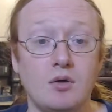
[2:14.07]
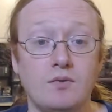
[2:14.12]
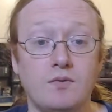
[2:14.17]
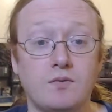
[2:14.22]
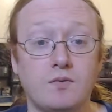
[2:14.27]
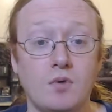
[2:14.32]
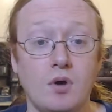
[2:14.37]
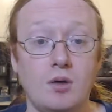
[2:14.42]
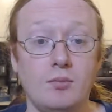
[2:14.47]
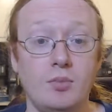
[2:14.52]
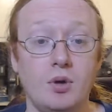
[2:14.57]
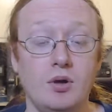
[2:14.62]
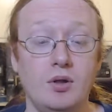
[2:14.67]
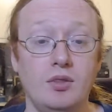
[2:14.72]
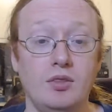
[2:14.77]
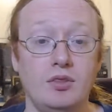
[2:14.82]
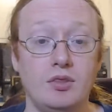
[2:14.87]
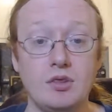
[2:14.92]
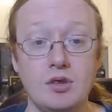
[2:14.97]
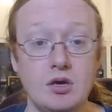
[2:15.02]
from
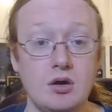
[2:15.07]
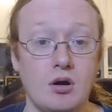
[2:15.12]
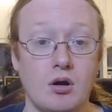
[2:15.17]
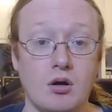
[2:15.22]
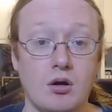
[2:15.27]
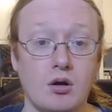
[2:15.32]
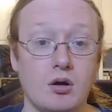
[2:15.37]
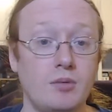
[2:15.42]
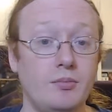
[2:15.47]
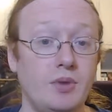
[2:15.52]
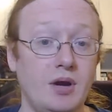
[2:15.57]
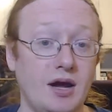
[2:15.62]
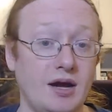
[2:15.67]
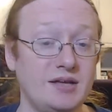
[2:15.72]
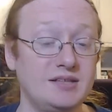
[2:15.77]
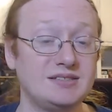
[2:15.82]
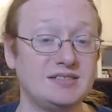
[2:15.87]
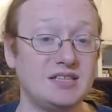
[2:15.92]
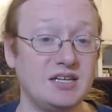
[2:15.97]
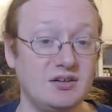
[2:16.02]
the Arkham
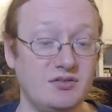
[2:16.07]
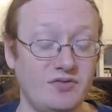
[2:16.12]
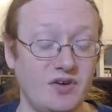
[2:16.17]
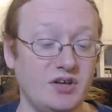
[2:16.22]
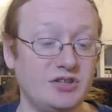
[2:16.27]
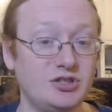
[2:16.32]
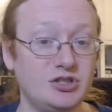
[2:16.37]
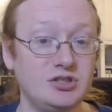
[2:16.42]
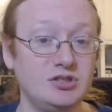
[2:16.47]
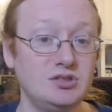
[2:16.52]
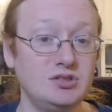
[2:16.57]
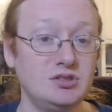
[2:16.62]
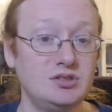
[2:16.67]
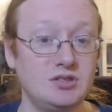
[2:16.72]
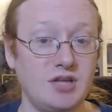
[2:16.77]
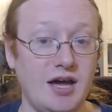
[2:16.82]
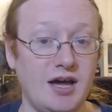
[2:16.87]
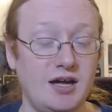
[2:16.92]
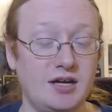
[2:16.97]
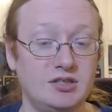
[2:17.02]
Knights conventions
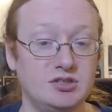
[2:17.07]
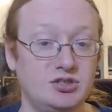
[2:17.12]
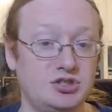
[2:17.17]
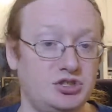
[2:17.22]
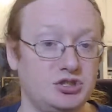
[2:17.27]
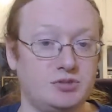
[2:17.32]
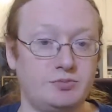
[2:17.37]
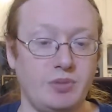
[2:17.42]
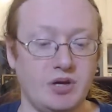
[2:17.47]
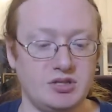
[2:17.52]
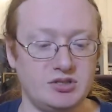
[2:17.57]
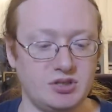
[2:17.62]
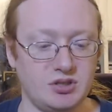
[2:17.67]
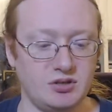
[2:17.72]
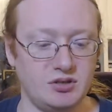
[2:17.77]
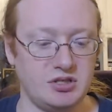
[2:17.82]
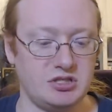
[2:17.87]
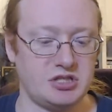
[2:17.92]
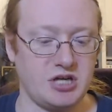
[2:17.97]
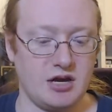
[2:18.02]
as just
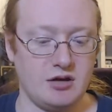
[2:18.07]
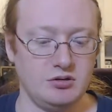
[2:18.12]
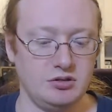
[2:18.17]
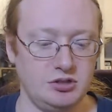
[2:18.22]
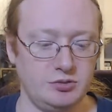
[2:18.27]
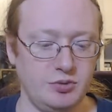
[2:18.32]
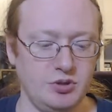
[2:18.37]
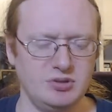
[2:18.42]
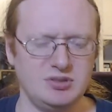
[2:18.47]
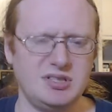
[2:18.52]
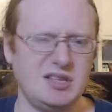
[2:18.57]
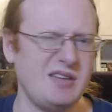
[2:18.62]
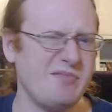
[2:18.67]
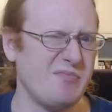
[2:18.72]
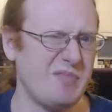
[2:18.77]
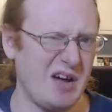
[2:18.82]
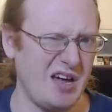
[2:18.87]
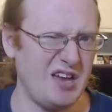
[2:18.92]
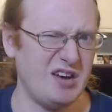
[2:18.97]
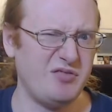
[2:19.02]
basically challenge modes. They
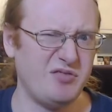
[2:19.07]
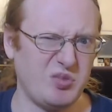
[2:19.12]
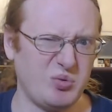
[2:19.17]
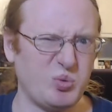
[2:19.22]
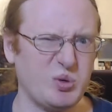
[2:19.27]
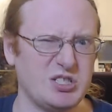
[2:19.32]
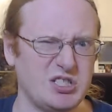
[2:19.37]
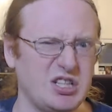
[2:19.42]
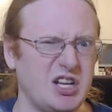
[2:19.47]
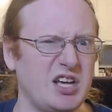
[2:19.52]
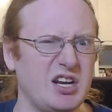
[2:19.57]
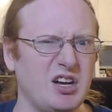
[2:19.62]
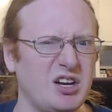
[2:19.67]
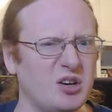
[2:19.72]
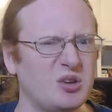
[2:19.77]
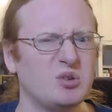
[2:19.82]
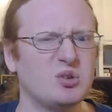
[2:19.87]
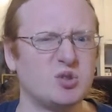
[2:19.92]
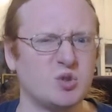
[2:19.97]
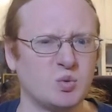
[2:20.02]
might have originated
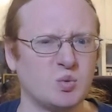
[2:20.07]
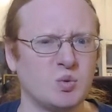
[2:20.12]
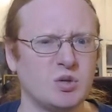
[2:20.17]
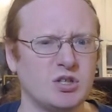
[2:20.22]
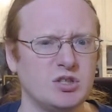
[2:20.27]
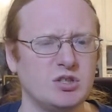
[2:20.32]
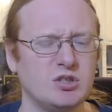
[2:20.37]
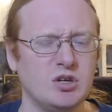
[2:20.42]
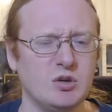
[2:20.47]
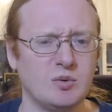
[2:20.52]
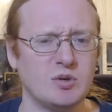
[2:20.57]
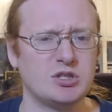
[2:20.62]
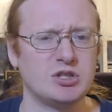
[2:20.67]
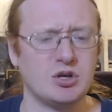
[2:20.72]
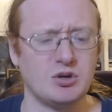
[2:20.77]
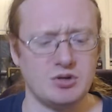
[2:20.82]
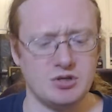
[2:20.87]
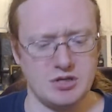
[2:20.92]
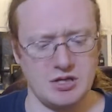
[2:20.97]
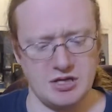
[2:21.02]
into
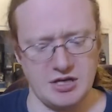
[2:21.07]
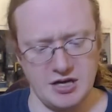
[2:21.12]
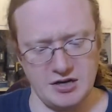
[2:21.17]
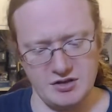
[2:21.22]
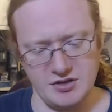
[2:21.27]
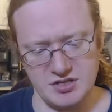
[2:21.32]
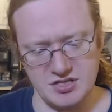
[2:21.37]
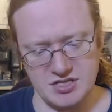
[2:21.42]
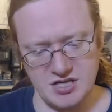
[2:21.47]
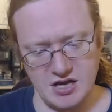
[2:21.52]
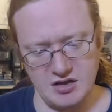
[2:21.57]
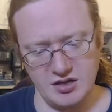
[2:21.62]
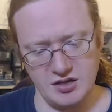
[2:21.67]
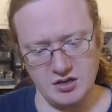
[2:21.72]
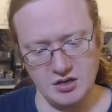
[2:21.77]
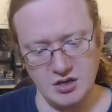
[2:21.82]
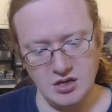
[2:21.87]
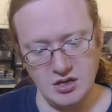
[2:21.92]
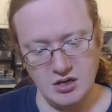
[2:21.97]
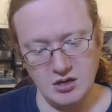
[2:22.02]
Return to the Night of the Zealot.
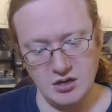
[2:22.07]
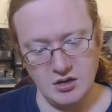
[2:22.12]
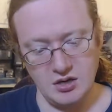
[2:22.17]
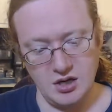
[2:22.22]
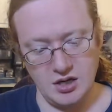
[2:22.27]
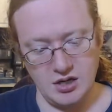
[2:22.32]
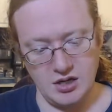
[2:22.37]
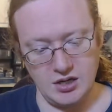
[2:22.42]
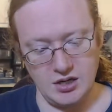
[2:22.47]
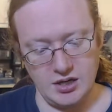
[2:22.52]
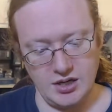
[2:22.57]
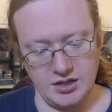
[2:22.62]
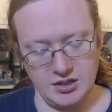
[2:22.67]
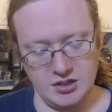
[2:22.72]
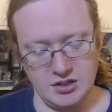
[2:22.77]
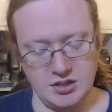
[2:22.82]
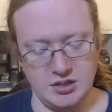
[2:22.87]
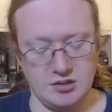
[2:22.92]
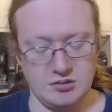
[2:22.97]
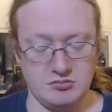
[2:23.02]
And
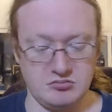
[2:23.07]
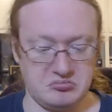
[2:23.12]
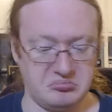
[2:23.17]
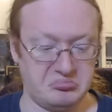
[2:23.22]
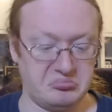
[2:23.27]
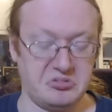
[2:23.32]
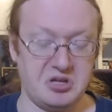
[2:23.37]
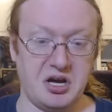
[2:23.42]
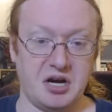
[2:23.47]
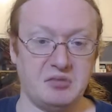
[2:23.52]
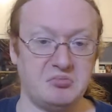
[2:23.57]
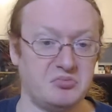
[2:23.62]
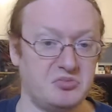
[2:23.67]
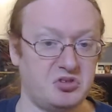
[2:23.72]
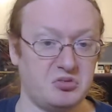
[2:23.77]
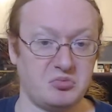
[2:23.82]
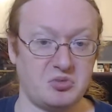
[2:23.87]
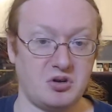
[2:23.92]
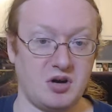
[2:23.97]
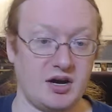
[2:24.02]
then, yeah,
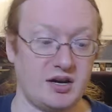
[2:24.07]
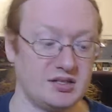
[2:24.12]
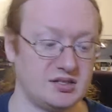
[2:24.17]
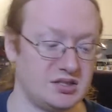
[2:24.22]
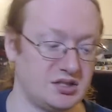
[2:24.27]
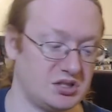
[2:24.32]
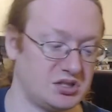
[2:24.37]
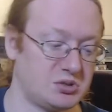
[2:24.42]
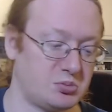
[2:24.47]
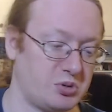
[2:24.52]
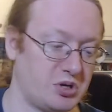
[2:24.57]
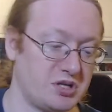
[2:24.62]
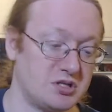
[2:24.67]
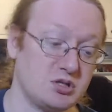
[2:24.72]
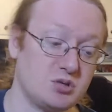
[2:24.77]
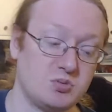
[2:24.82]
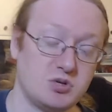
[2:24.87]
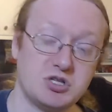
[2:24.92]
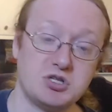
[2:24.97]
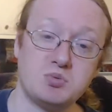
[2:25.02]
some credits and explains
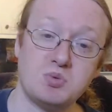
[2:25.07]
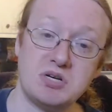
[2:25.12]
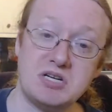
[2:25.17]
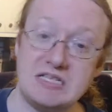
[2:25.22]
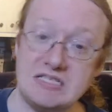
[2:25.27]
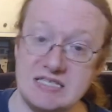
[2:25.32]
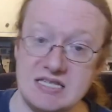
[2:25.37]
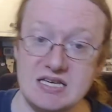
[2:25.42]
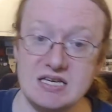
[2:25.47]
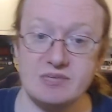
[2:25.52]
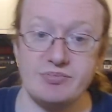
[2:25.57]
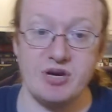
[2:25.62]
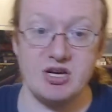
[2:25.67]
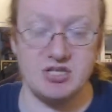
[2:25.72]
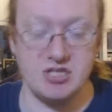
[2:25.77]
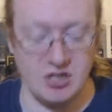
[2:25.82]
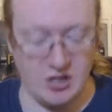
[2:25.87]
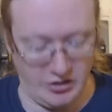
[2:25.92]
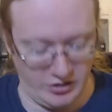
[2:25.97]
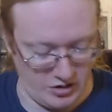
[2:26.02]
which one is the
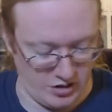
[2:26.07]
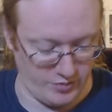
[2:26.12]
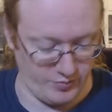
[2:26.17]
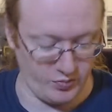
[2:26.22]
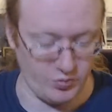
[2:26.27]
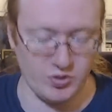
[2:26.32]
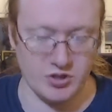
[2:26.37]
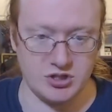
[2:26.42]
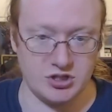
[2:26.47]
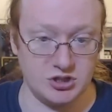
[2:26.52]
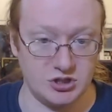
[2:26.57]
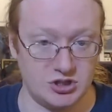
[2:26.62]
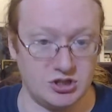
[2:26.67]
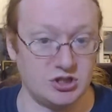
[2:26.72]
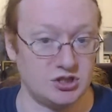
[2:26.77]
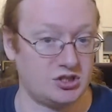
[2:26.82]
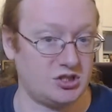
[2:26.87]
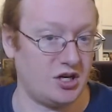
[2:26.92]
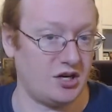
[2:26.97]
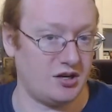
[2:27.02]
expansion icon, which is
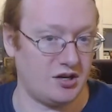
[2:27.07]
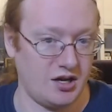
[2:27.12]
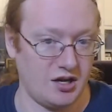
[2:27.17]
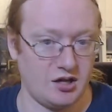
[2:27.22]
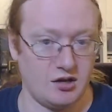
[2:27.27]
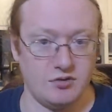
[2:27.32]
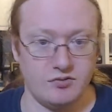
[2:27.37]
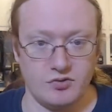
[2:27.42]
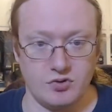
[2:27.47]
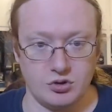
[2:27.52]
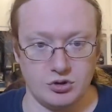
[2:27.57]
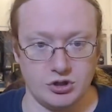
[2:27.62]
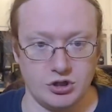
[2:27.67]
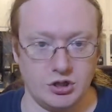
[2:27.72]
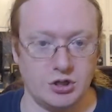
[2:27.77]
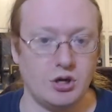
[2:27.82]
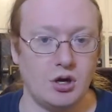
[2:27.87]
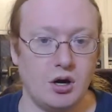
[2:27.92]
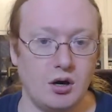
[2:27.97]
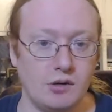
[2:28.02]
just a negative
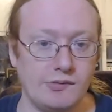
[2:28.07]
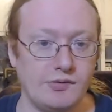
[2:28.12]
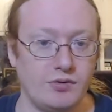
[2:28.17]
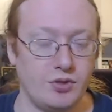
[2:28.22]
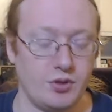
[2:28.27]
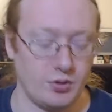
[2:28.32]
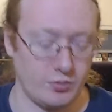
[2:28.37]
version of the